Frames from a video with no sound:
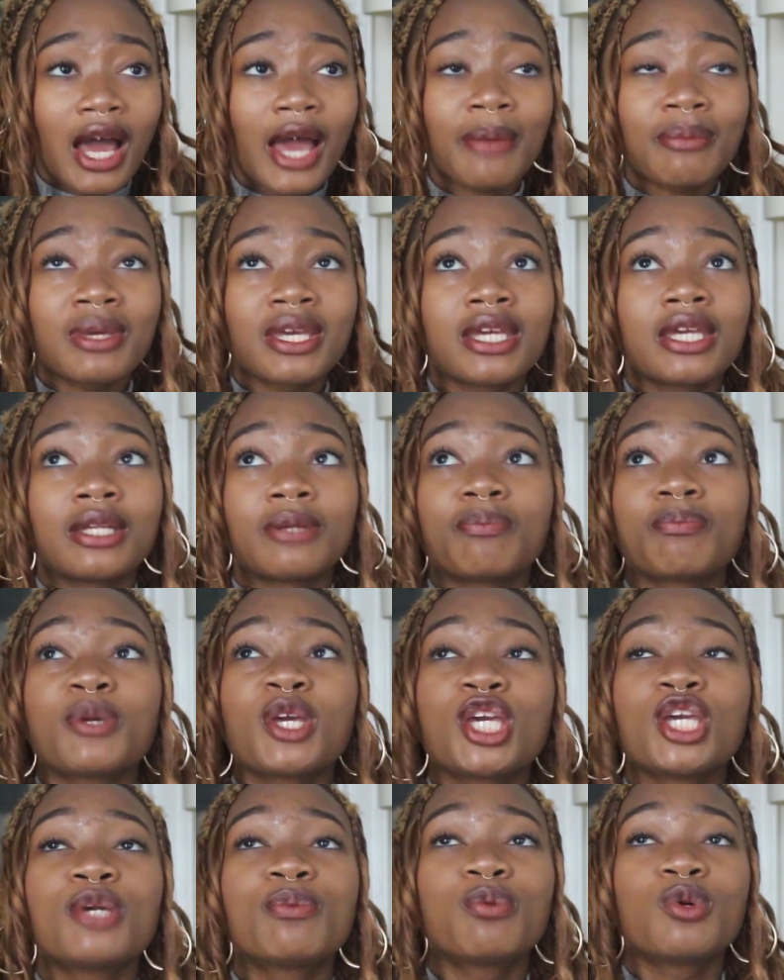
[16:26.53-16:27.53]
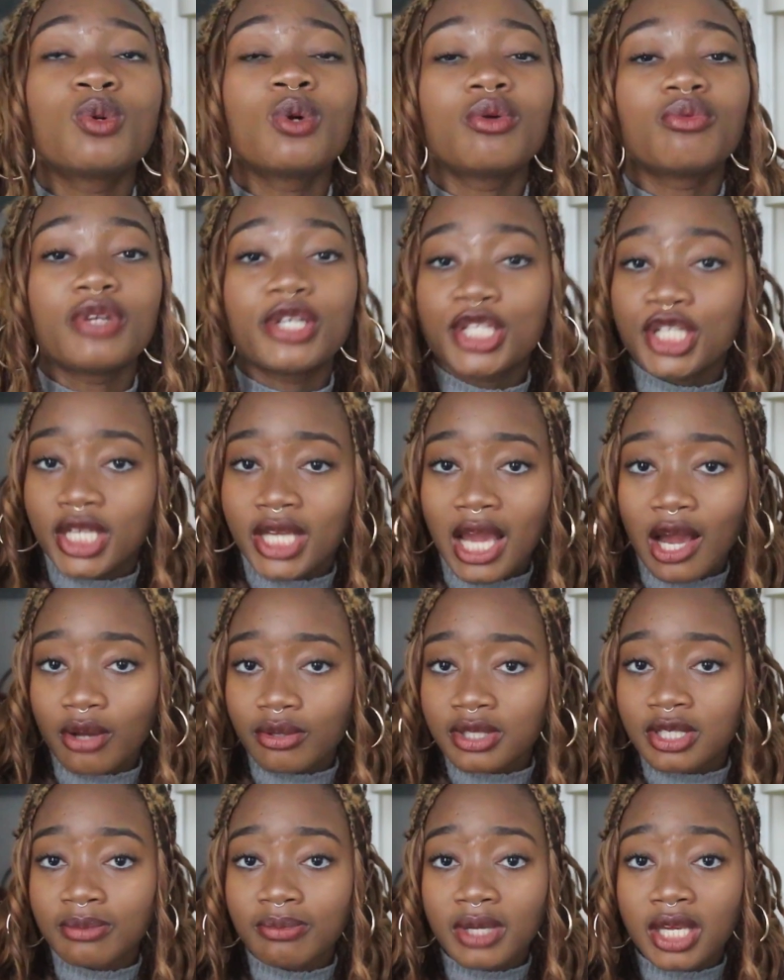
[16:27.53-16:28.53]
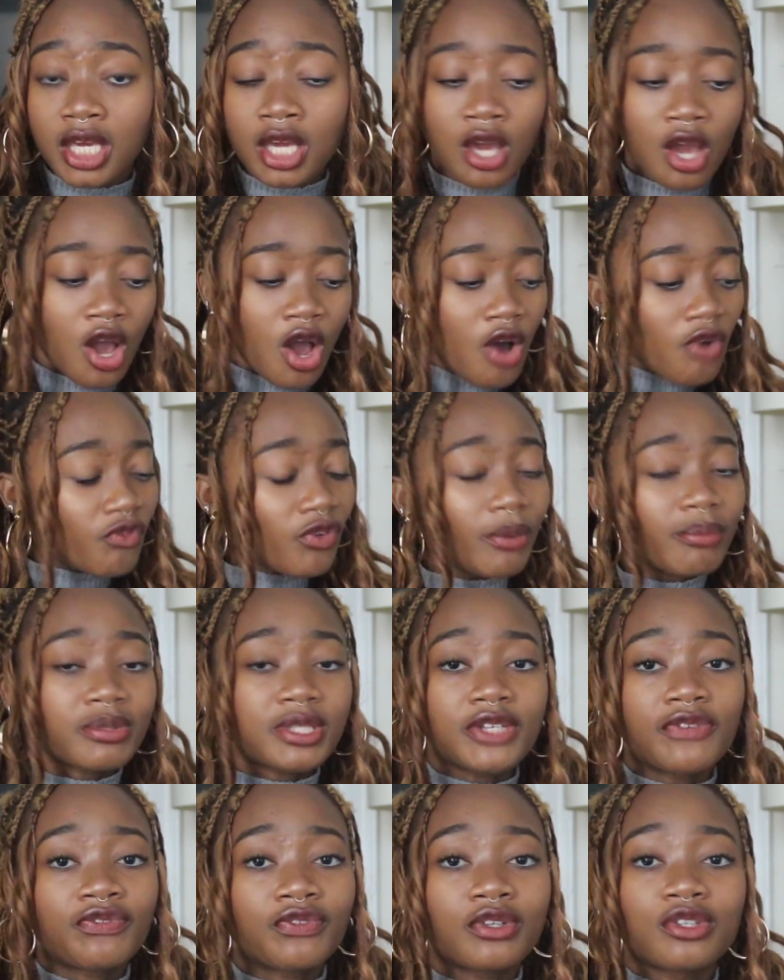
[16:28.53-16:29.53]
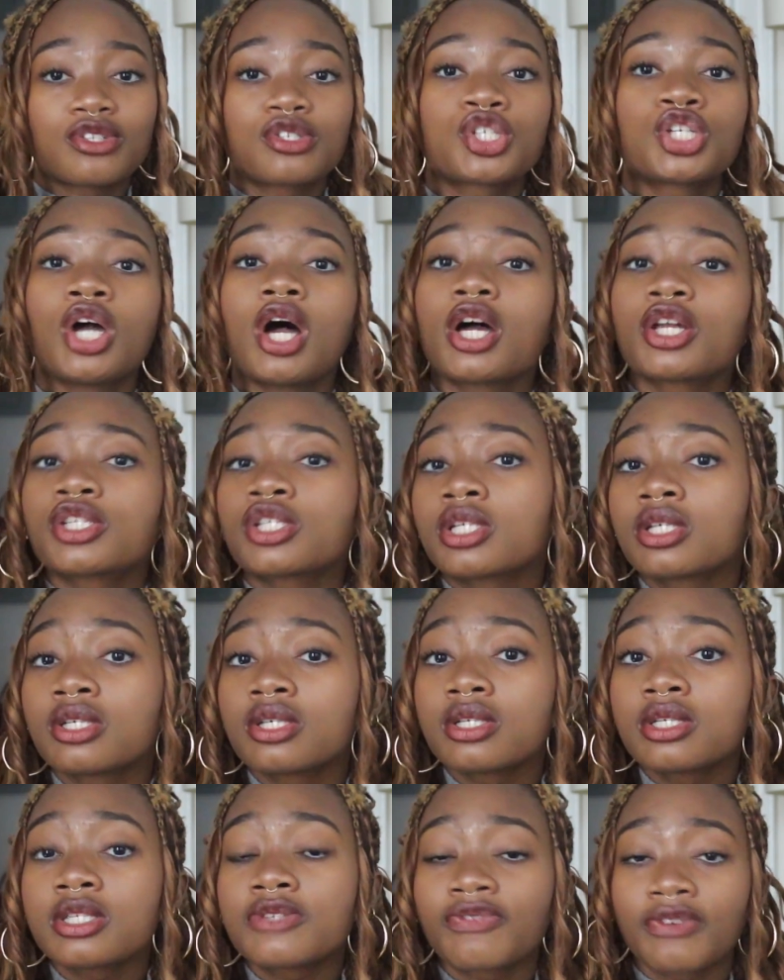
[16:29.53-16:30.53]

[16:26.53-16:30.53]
I mean, people were reaching out to me from different churches,